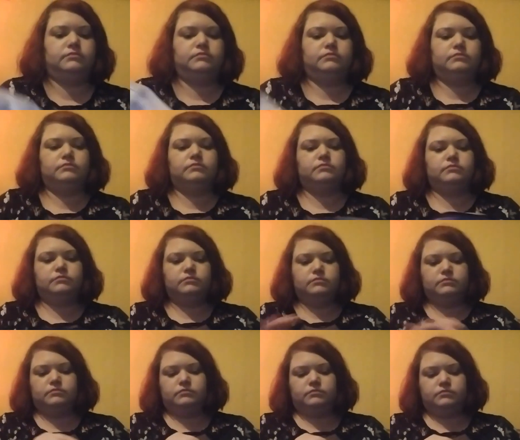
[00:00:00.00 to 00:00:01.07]

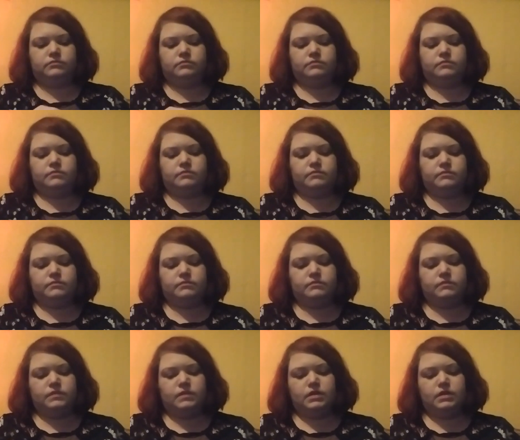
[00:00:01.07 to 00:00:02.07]
No one is speaking in this clip.